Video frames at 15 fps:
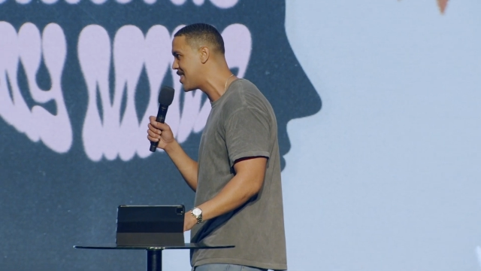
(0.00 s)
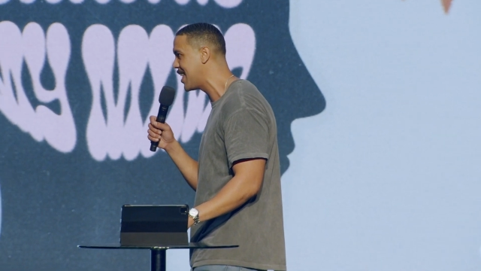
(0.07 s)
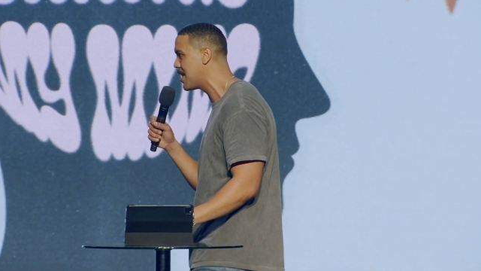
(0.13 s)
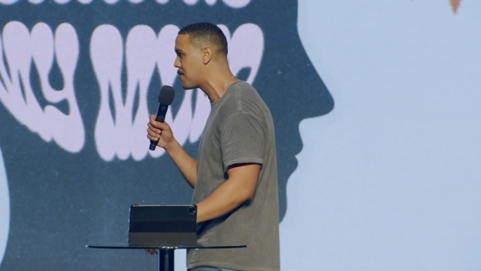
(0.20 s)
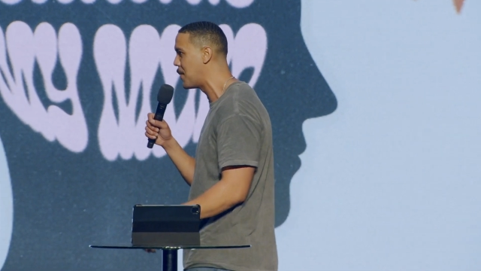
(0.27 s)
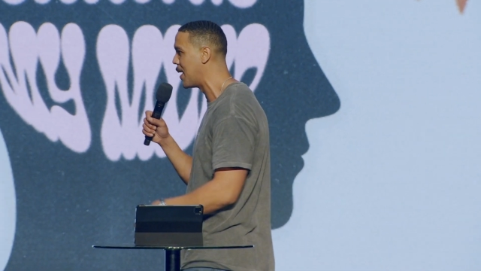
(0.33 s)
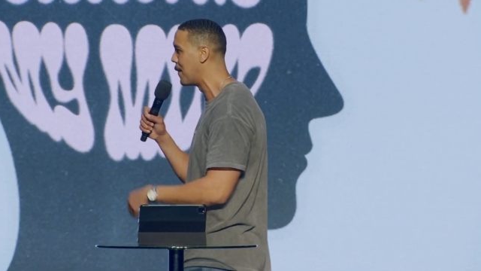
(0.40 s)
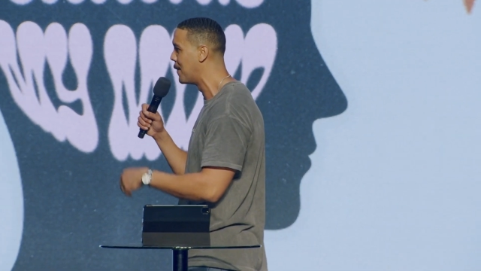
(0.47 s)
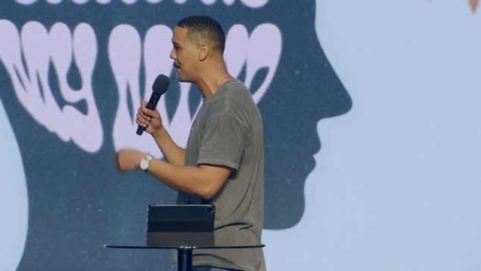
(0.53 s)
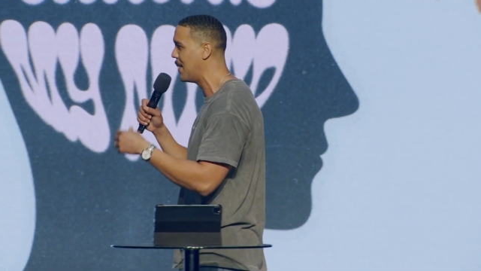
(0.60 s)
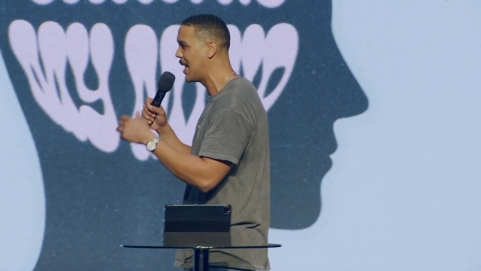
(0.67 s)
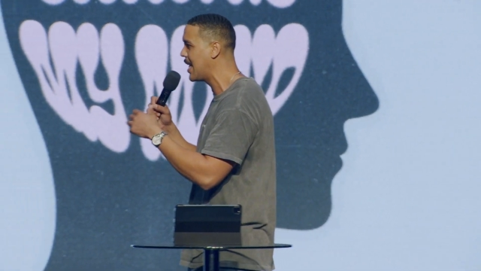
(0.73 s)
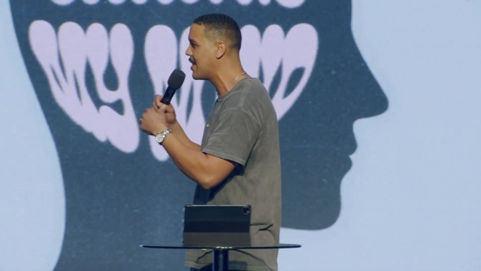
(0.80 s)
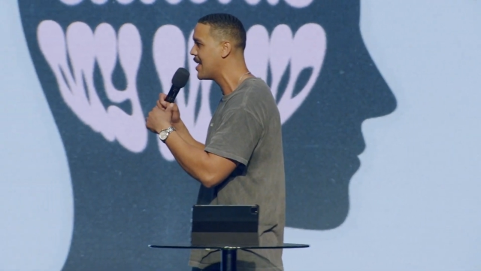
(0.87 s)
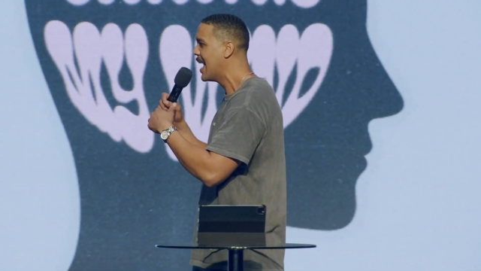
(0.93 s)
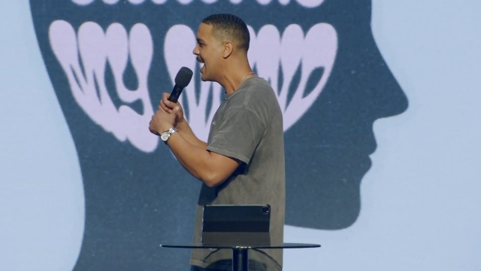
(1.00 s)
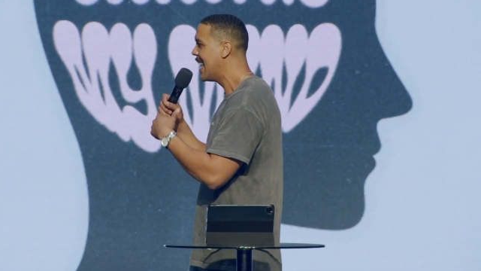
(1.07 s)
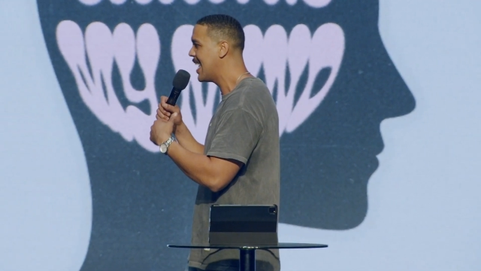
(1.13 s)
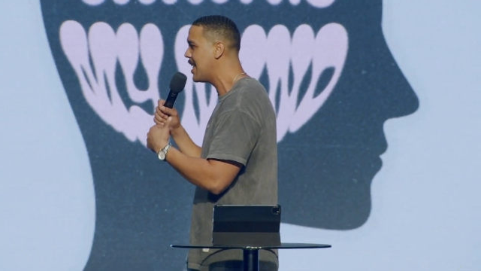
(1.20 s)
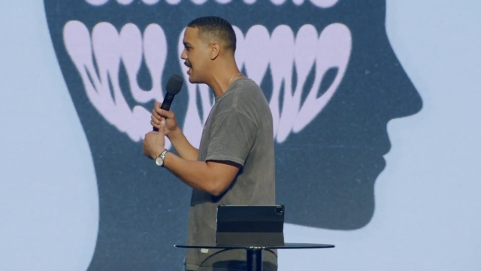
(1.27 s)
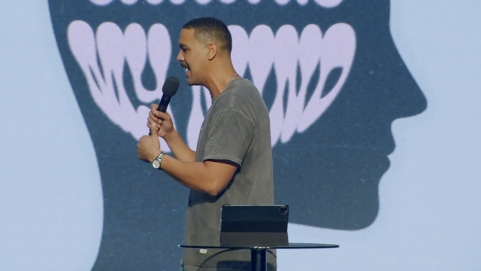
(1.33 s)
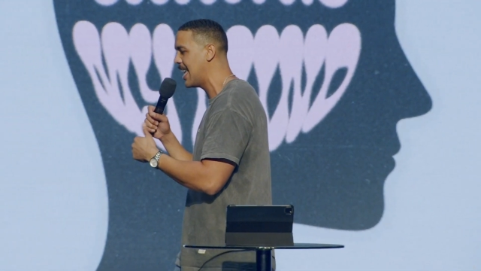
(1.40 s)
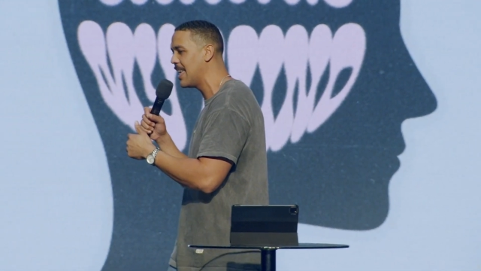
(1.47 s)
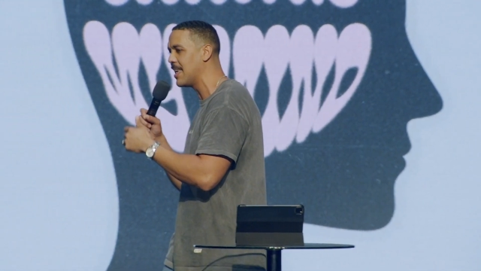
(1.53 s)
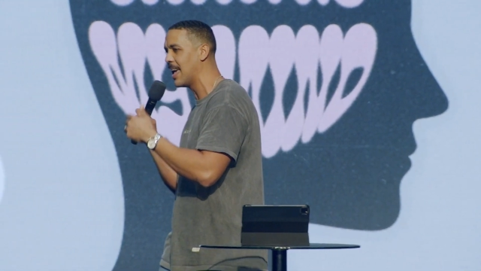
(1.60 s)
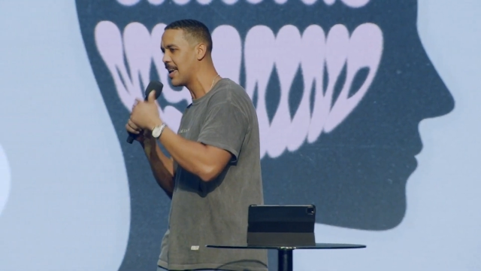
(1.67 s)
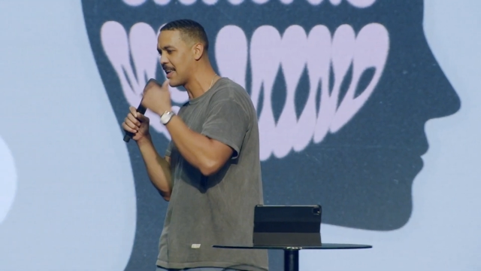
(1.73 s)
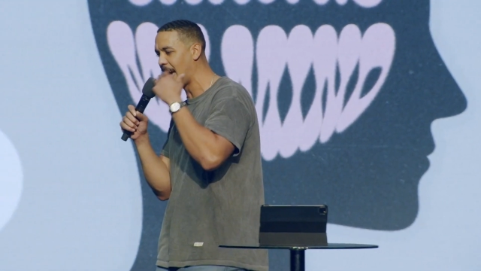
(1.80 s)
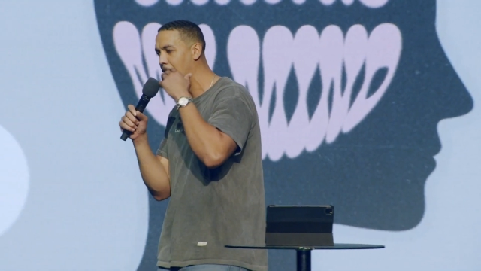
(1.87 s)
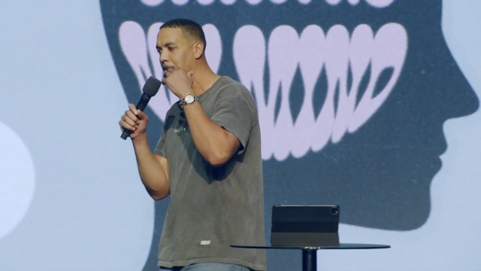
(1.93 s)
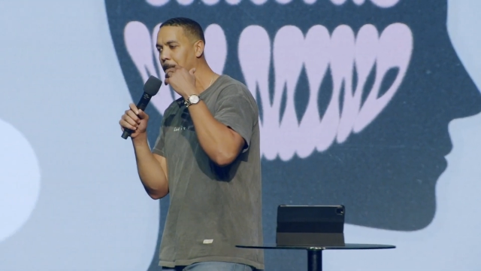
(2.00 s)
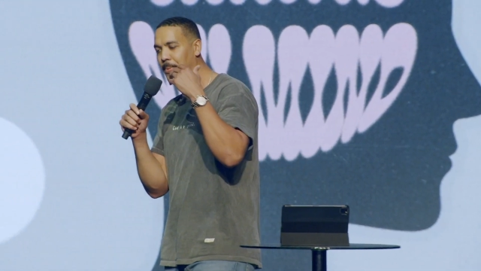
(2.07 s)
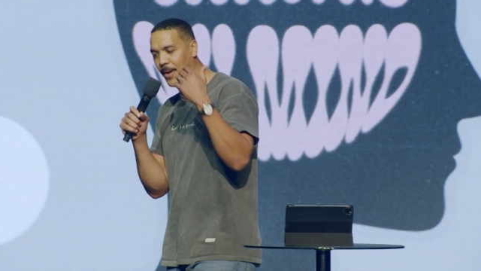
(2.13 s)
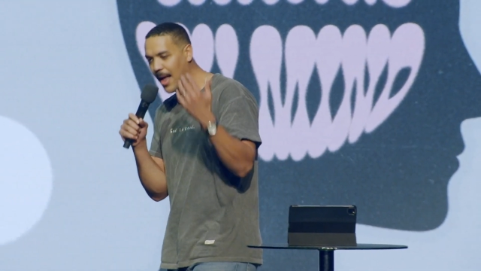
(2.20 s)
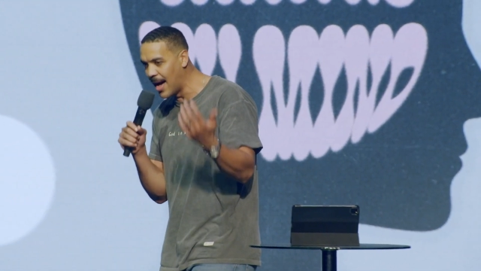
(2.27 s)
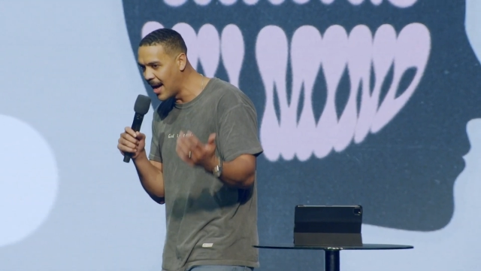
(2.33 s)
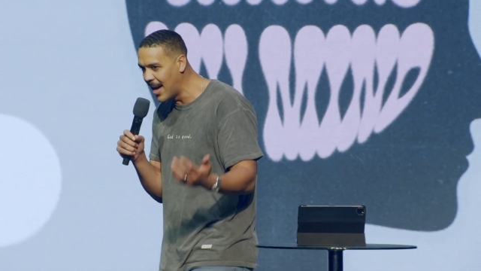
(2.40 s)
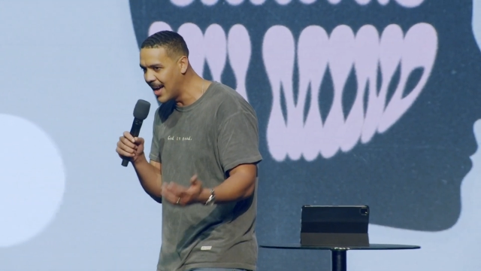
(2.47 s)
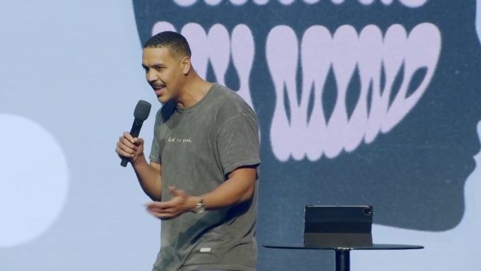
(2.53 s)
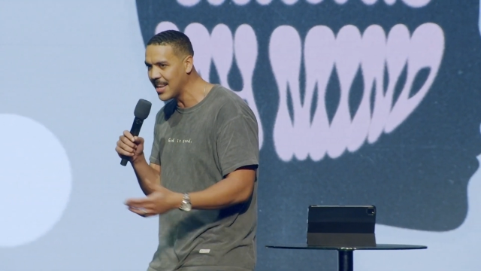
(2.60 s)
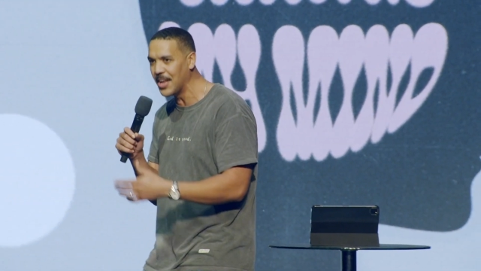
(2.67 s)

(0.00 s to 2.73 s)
He got blood.